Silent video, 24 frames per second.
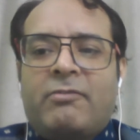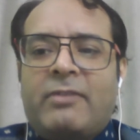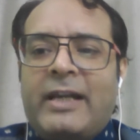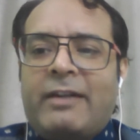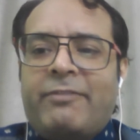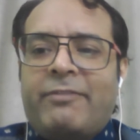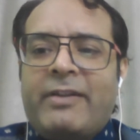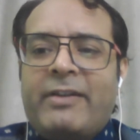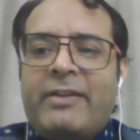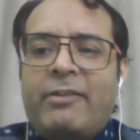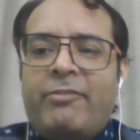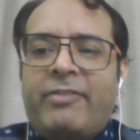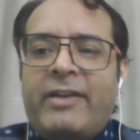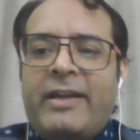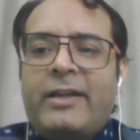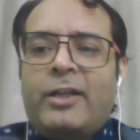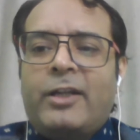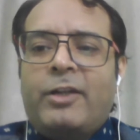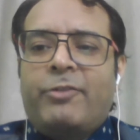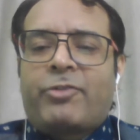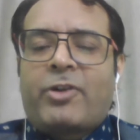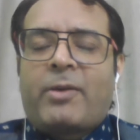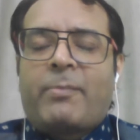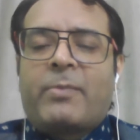It will
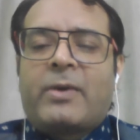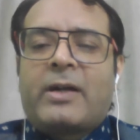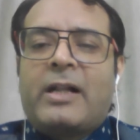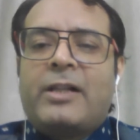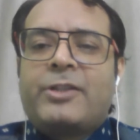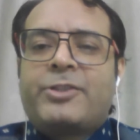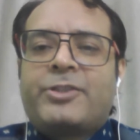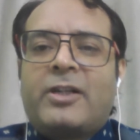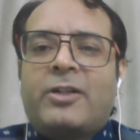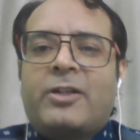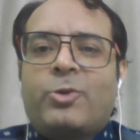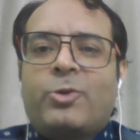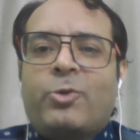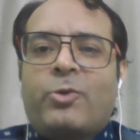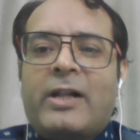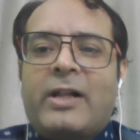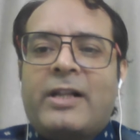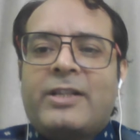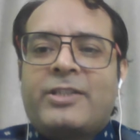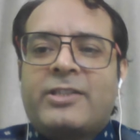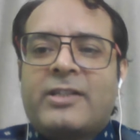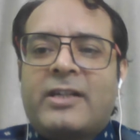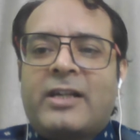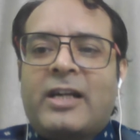vary from culture to
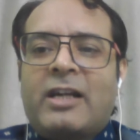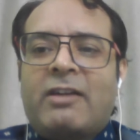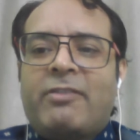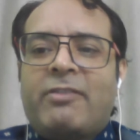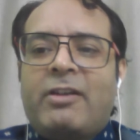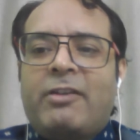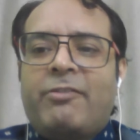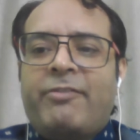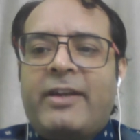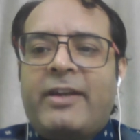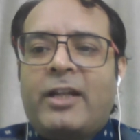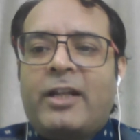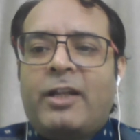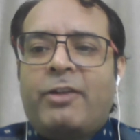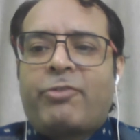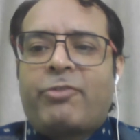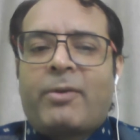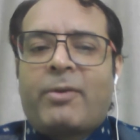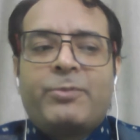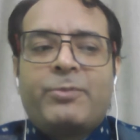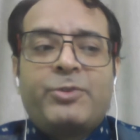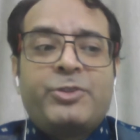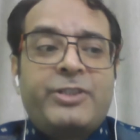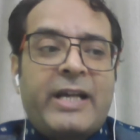culture, it will vary
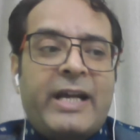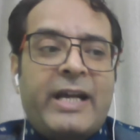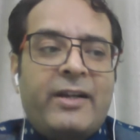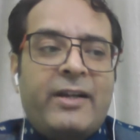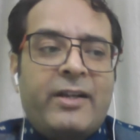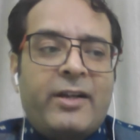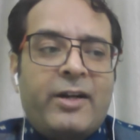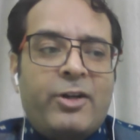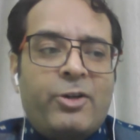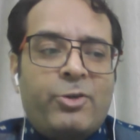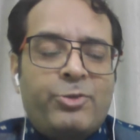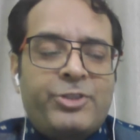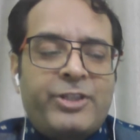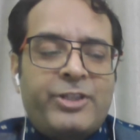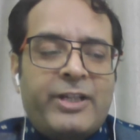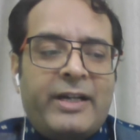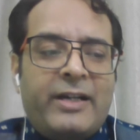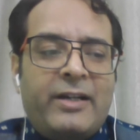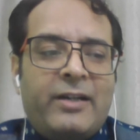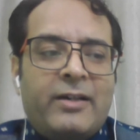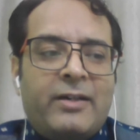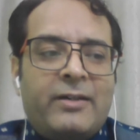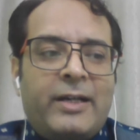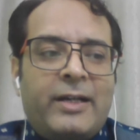from gender to
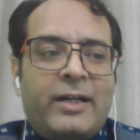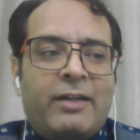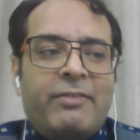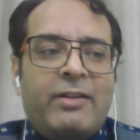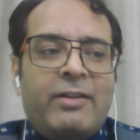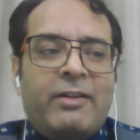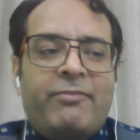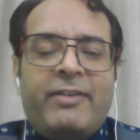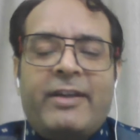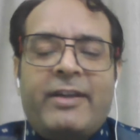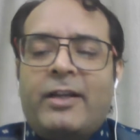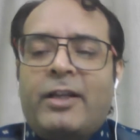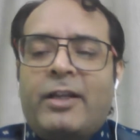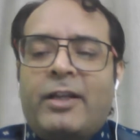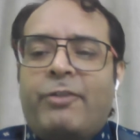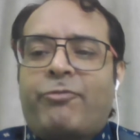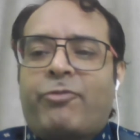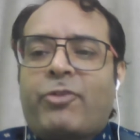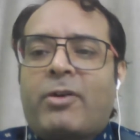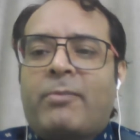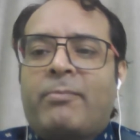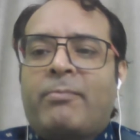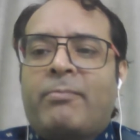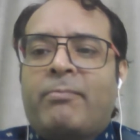gender, it will vary
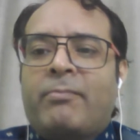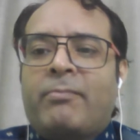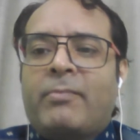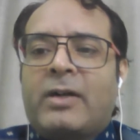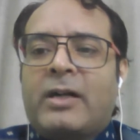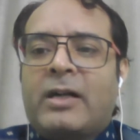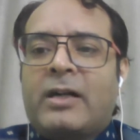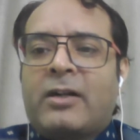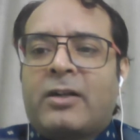from